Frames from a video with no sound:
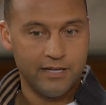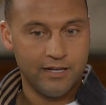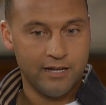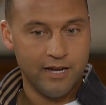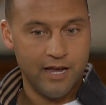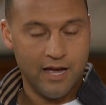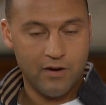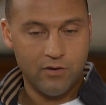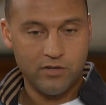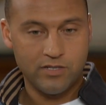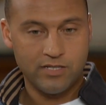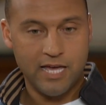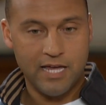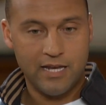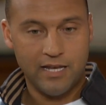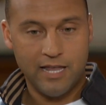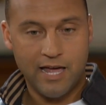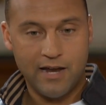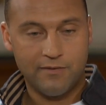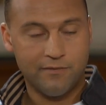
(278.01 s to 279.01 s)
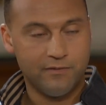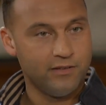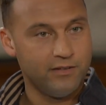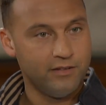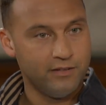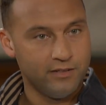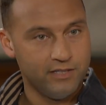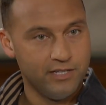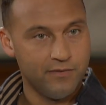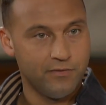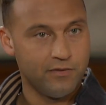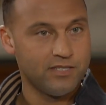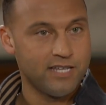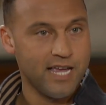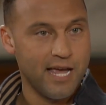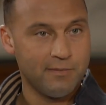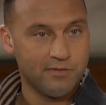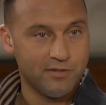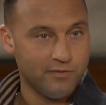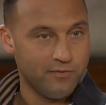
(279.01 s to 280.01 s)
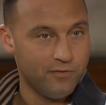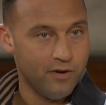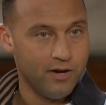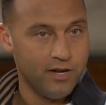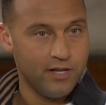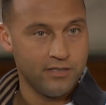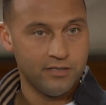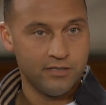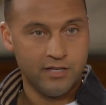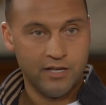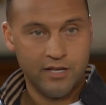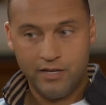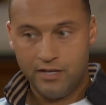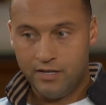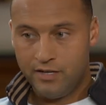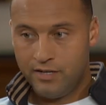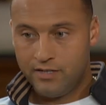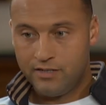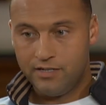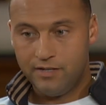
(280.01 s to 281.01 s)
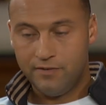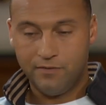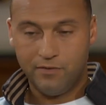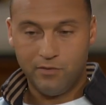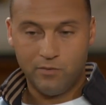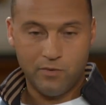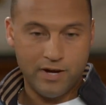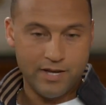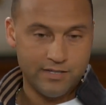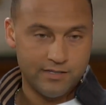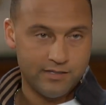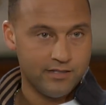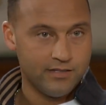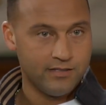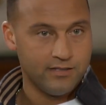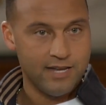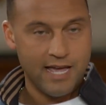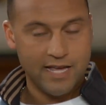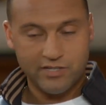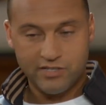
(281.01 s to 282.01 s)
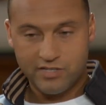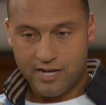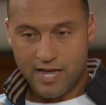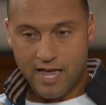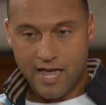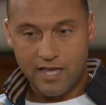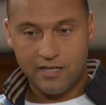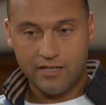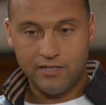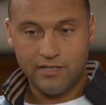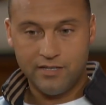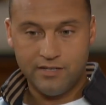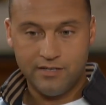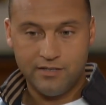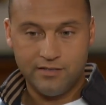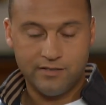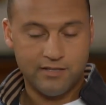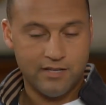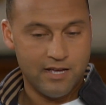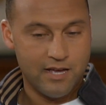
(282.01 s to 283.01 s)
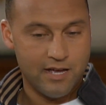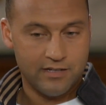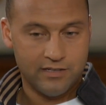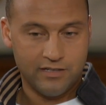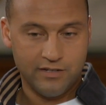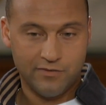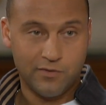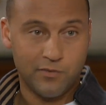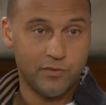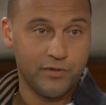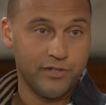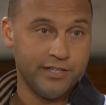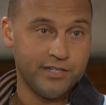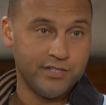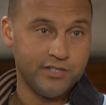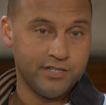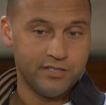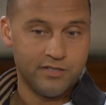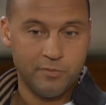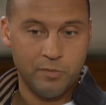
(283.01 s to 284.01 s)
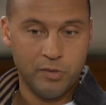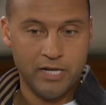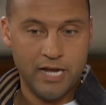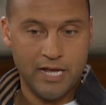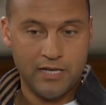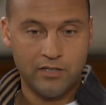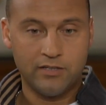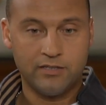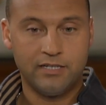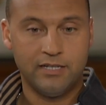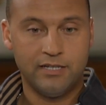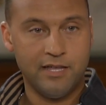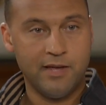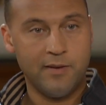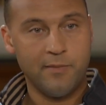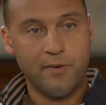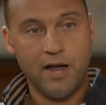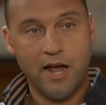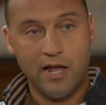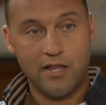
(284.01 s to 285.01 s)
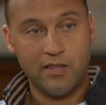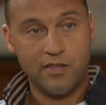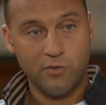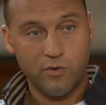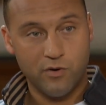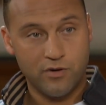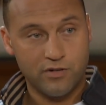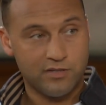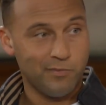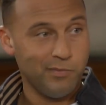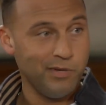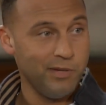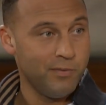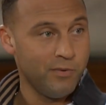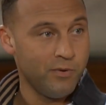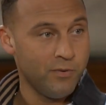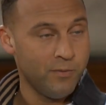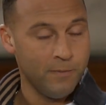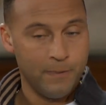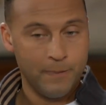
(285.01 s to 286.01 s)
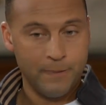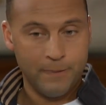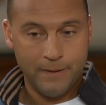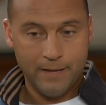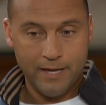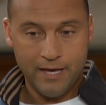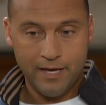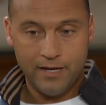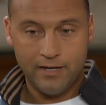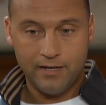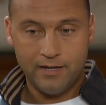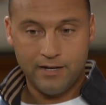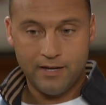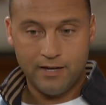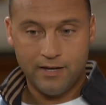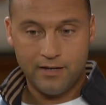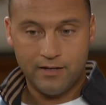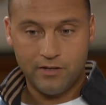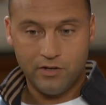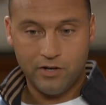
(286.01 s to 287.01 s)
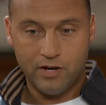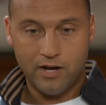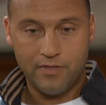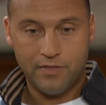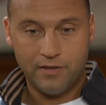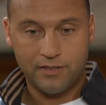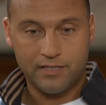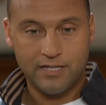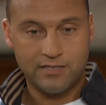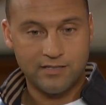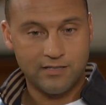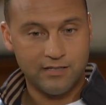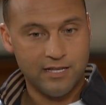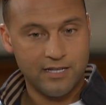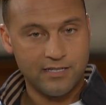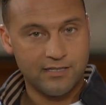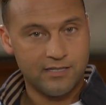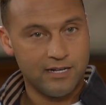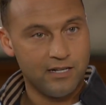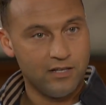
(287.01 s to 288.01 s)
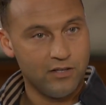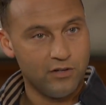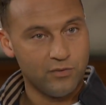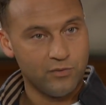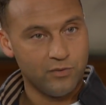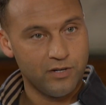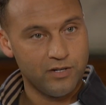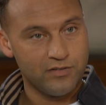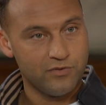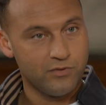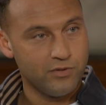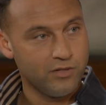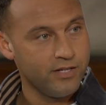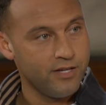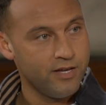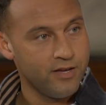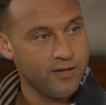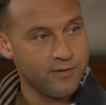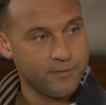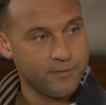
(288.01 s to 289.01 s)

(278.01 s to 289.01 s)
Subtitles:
And I always had a lot of different types of friends, different races, nationalities, different religions, but I looked at them and how they were as people. And, I think that's a lesson I learned when I was really young.